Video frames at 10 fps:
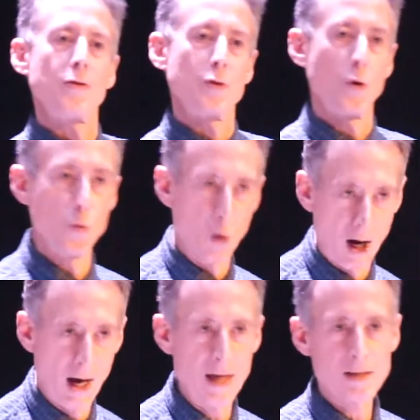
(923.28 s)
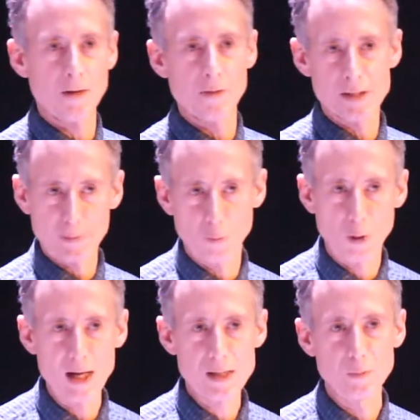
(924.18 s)
the rise of the Civil
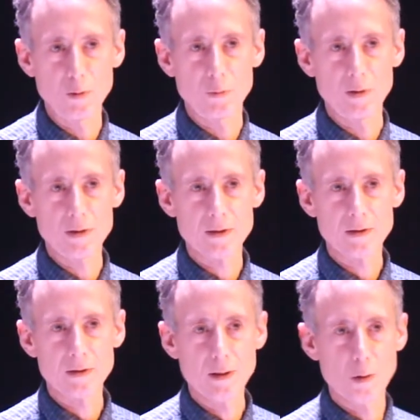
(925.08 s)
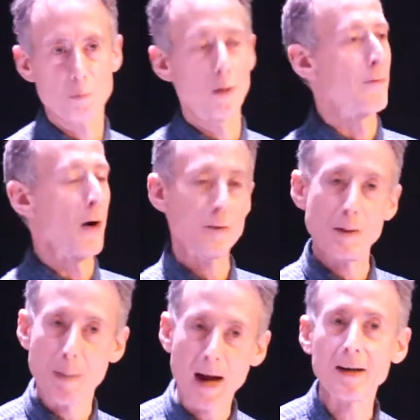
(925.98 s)
Rights Movement provoked a
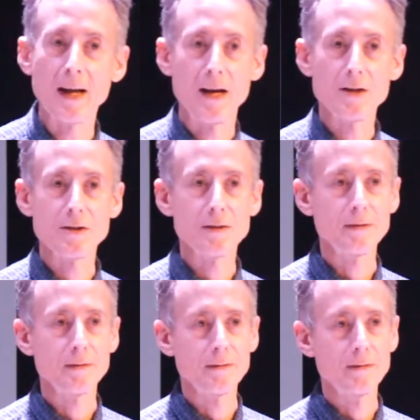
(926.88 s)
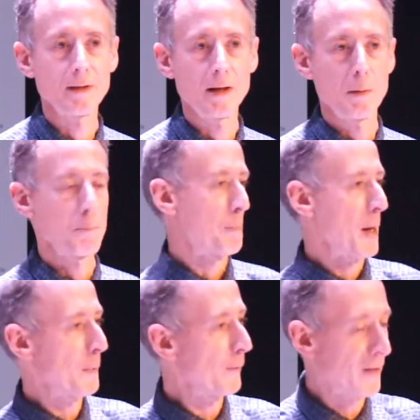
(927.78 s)
backlash.
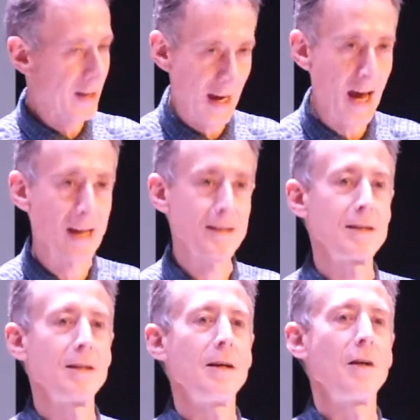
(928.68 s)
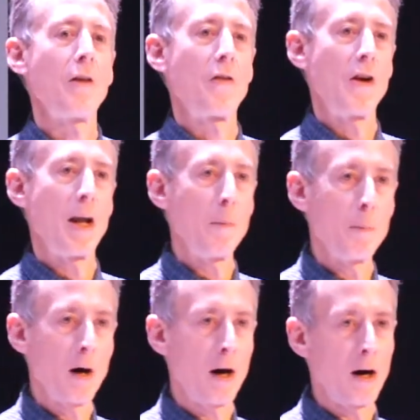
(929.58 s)
People forget that the
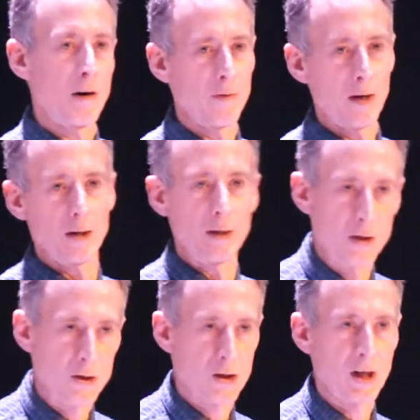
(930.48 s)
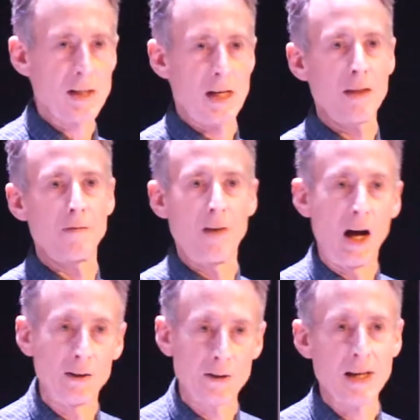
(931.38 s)
number of lynchings and other
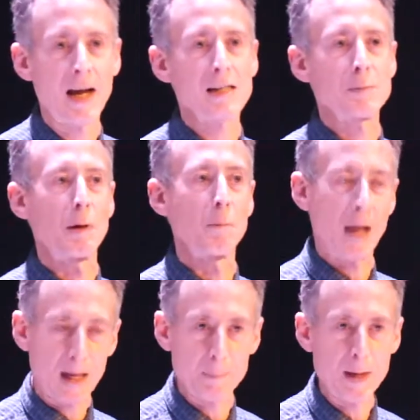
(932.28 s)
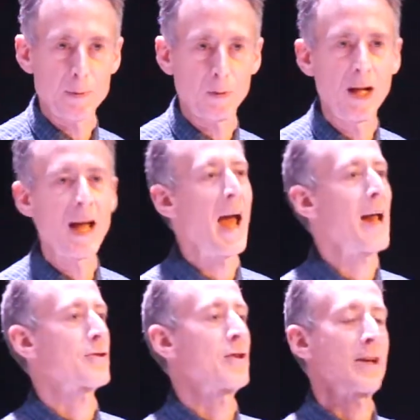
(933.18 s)
violent attacks upon black people
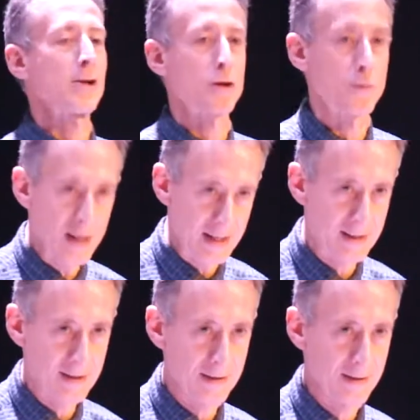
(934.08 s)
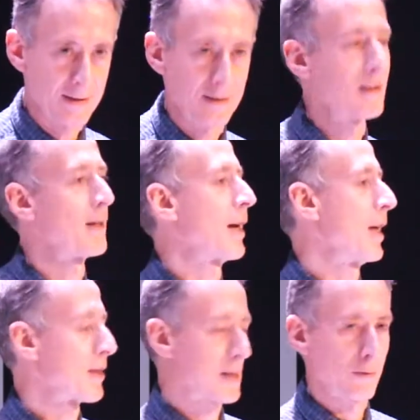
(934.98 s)
actually increased
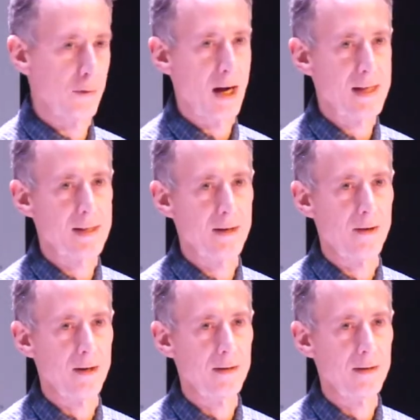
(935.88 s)
in the Civil Rights era.